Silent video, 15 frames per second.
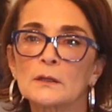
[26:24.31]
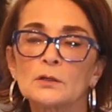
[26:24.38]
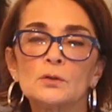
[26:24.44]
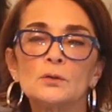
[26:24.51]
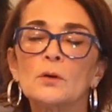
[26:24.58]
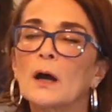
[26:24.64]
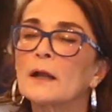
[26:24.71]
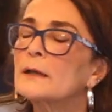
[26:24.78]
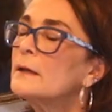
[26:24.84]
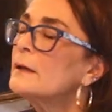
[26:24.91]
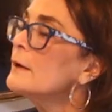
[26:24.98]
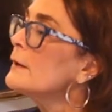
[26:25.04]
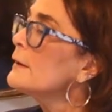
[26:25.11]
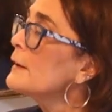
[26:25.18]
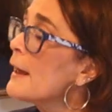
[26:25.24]
you are
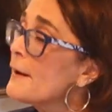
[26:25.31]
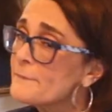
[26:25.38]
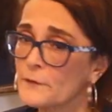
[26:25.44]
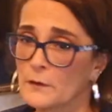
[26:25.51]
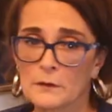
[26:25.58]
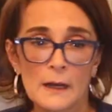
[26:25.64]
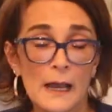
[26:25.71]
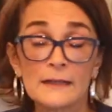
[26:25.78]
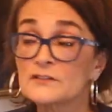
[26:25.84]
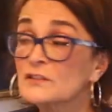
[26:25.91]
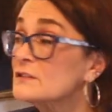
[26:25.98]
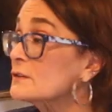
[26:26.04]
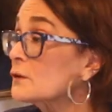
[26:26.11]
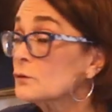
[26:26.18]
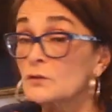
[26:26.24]
never, I
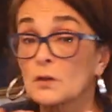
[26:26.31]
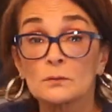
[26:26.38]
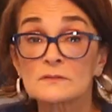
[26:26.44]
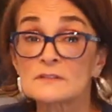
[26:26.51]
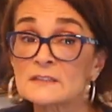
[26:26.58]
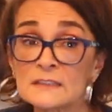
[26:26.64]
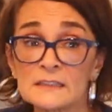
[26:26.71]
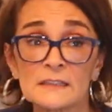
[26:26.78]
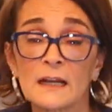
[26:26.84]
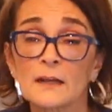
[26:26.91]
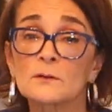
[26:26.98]
just don't see it.